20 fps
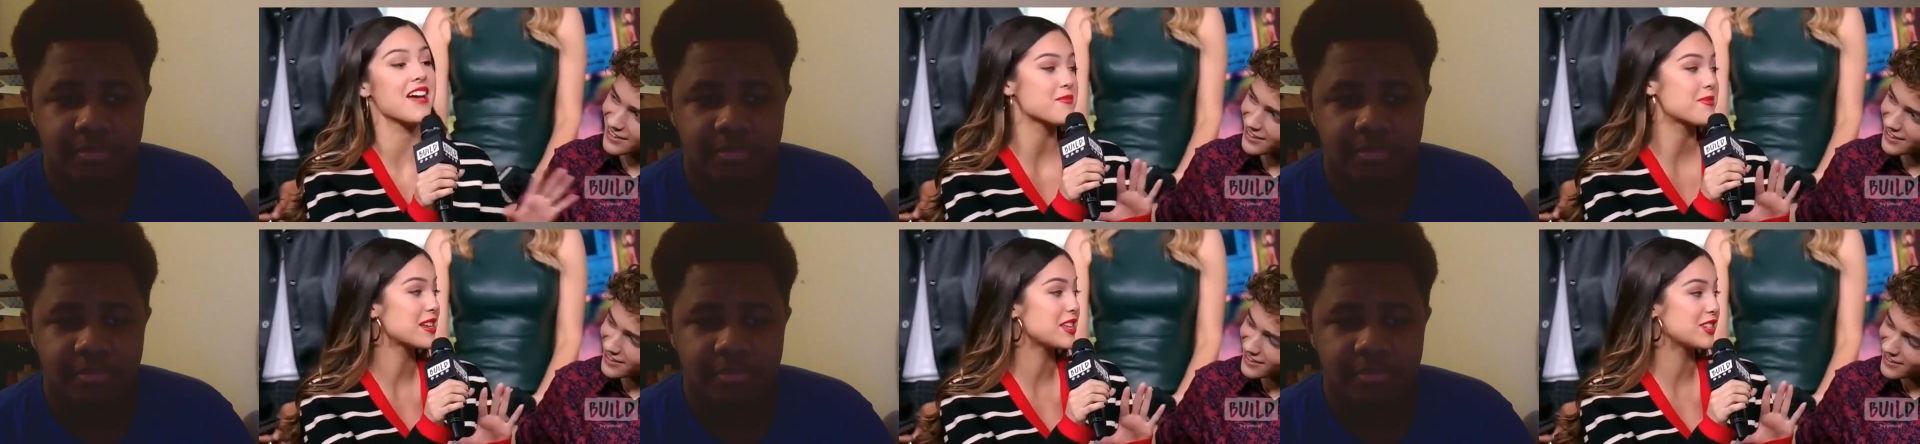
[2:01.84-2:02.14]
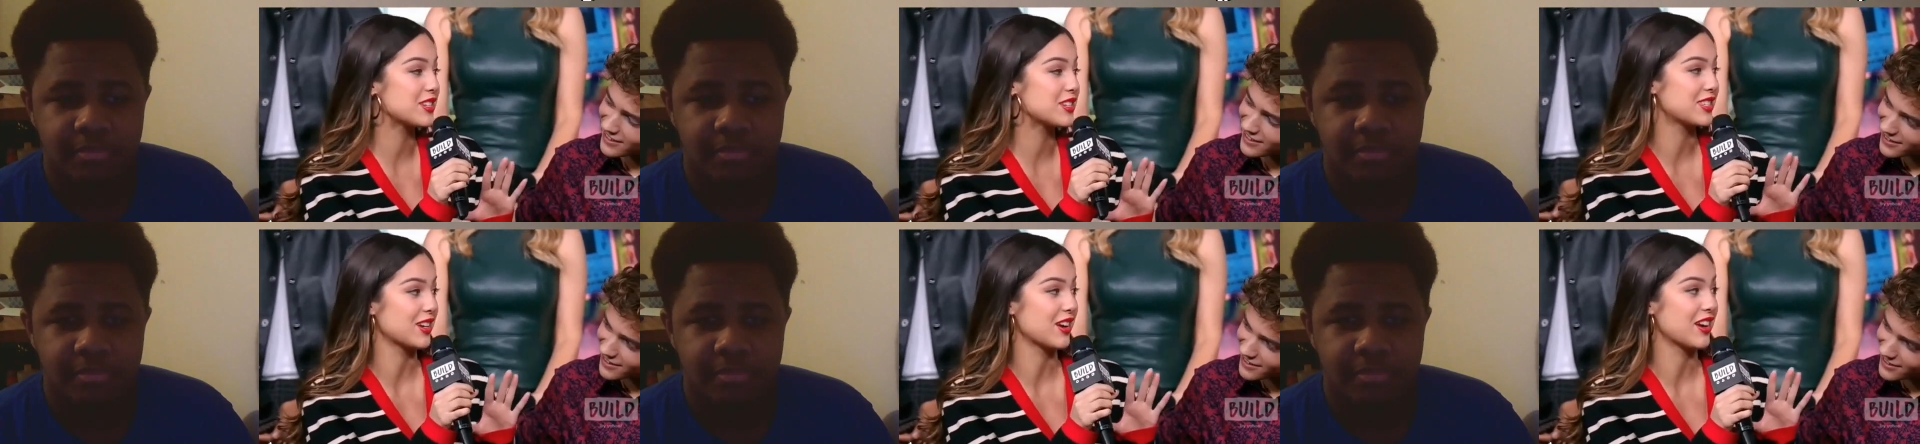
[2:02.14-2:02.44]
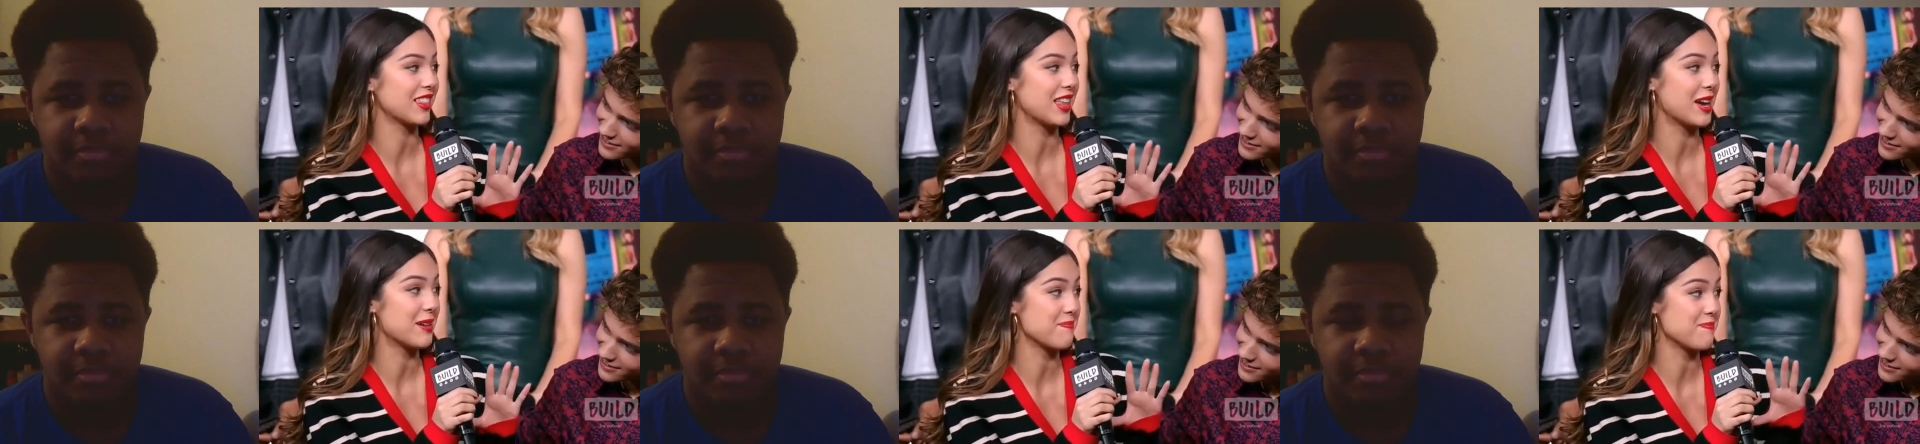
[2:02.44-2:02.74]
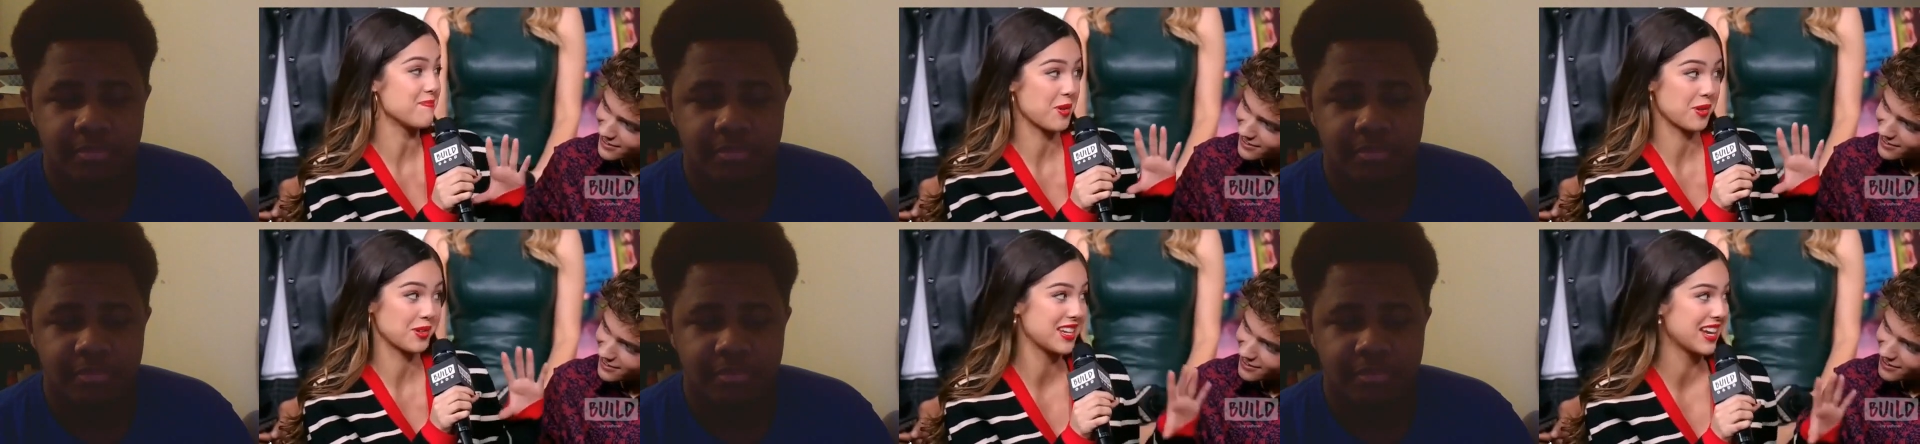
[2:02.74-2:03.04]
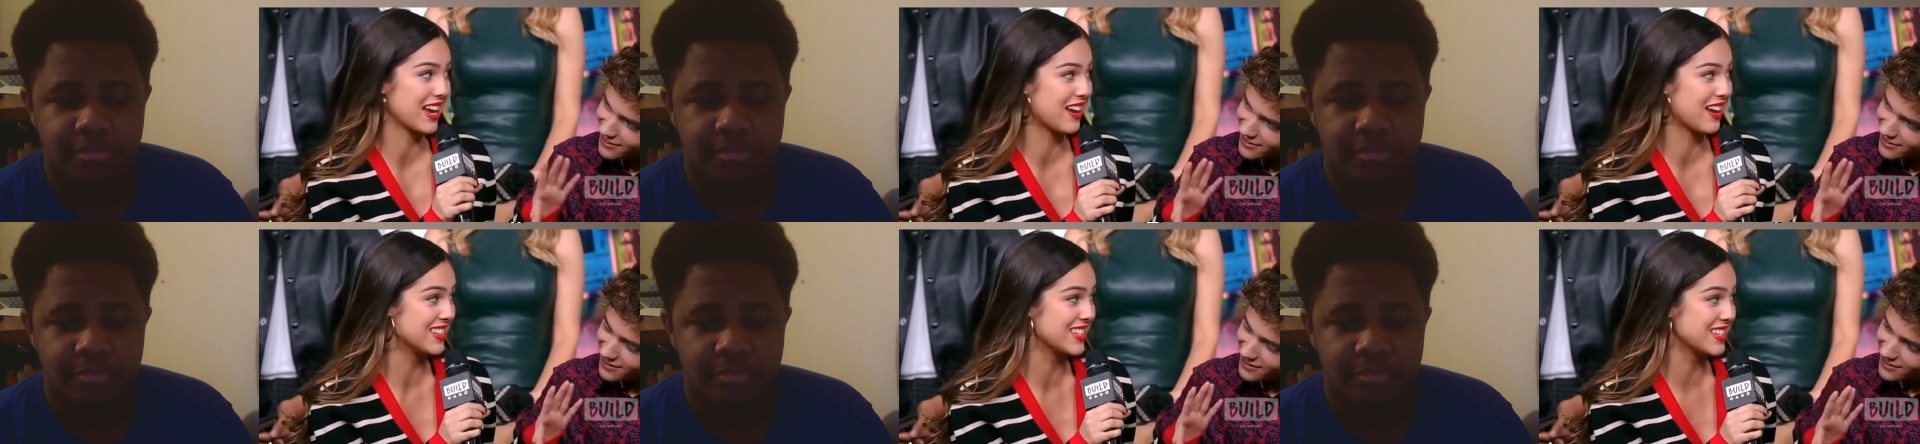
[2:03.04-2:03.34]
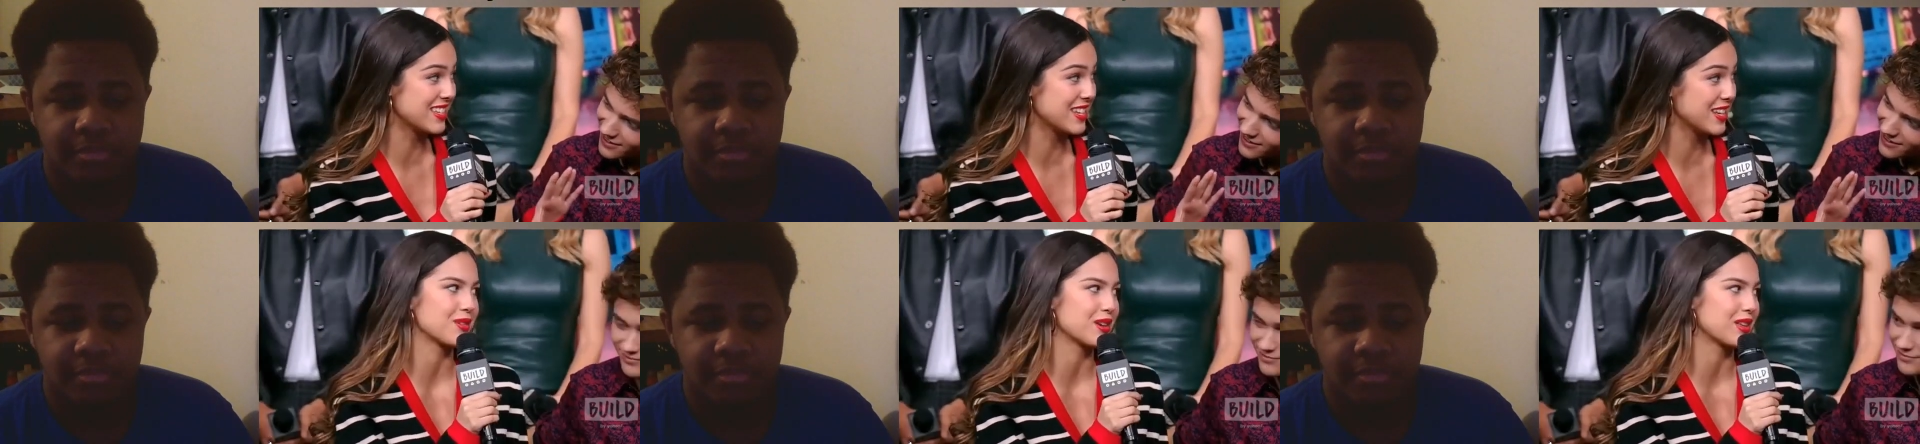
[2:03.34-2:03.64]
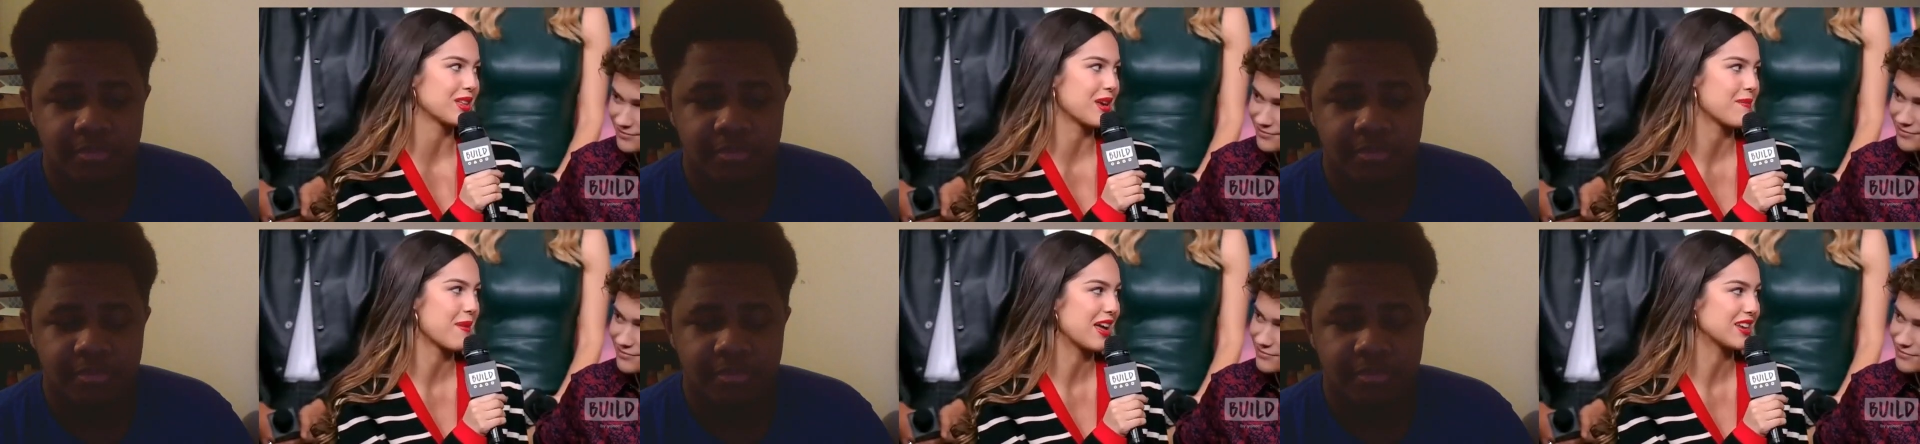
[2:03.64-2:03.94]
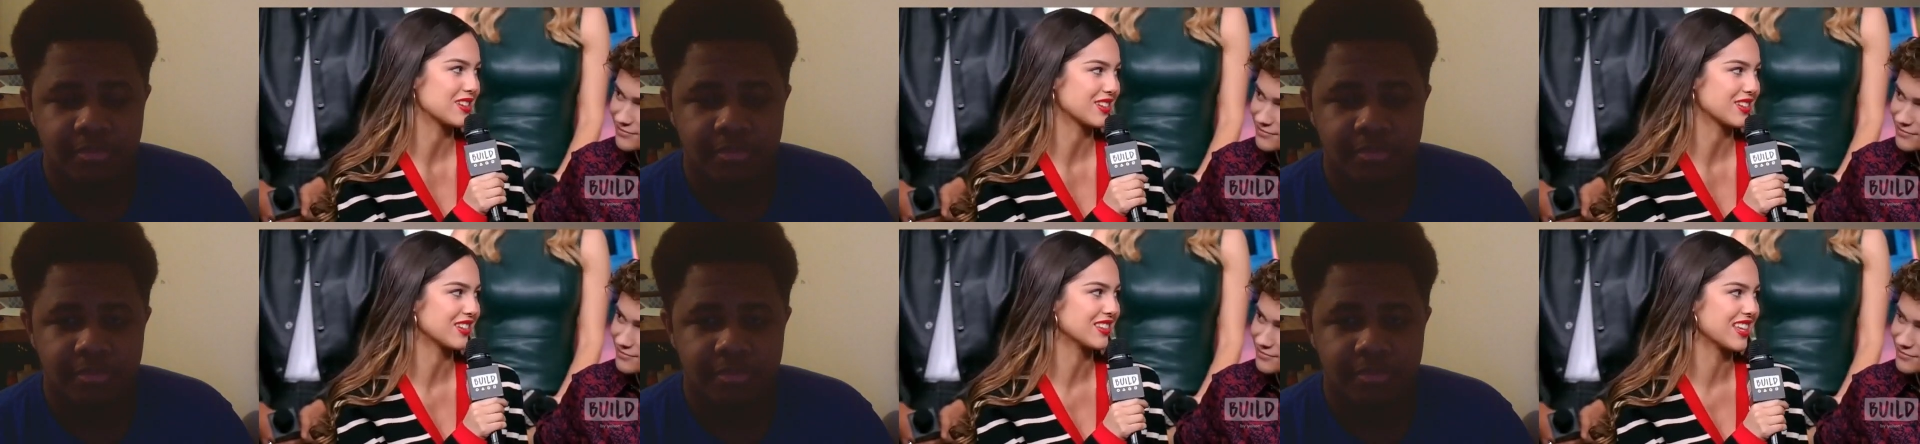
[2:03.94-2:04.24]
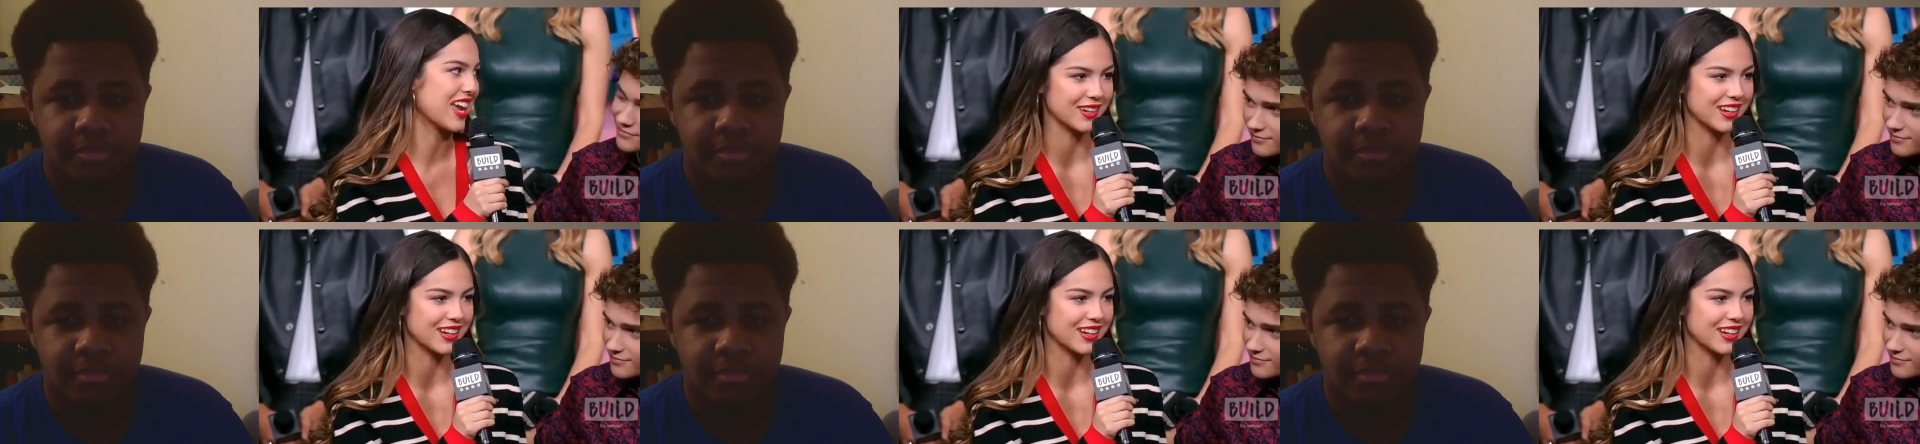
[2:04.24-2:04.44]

Speaker 1: Everybody just started, like, bursting out into tea. Really magical day